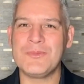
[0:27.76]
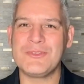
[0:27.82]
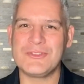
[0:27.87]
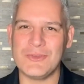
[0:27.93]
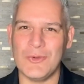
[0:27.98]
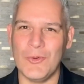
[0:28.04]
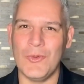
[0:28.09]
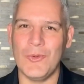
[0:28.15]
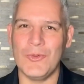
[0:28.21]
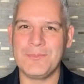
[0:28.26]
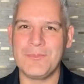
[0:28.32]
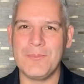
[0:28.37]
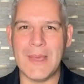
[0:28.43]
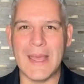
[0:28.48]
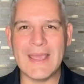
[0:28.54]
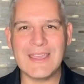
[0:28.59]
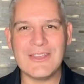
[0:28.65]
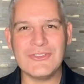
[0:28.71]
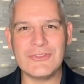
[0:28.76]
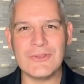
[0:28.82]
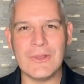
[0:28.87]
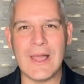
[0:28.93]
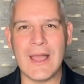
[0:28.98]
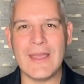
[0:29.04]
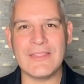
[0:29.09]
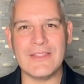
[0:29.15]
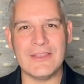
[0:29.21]
sold. Back in
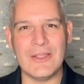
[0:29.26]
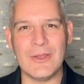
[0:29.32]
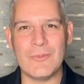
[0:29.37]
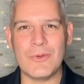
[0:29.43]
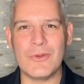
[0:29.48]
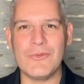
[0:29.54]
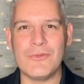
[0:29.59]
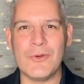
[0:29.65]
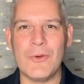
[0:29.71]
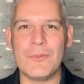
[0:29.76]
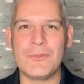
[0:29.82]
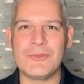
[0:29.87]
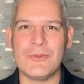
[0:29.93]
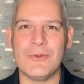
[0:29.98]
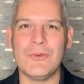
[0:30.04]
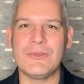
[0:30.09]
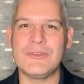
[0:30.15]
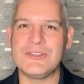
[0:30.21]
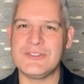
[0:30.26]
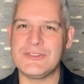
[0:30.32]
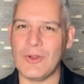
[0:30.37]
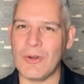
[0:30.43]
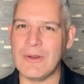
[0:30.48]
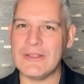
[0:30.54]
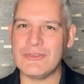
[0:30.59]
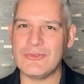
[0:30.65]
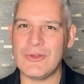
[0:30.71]
July, the number of homes sold
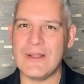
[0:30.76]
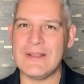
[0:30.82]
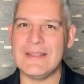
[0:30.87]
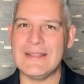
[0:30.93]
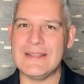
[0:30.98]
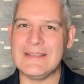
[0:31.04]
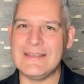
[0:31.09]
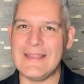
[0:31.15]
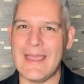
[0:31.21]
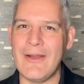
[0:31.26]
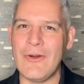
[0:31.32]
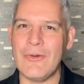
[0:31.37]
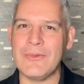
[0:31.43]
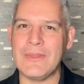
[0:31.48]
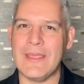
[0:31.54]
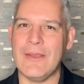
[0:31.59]
started trending down